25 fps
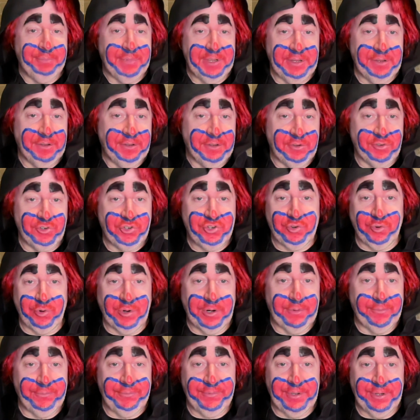a
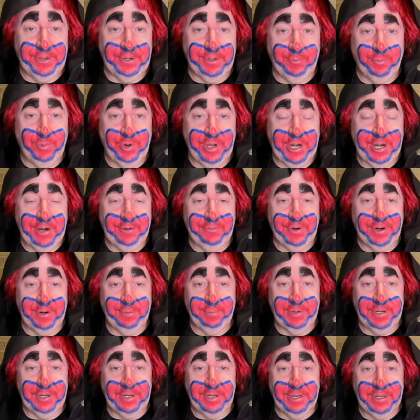short film, whatever,
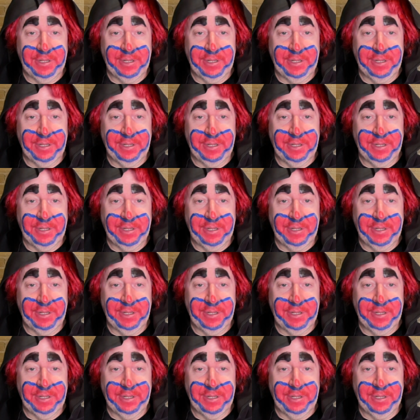but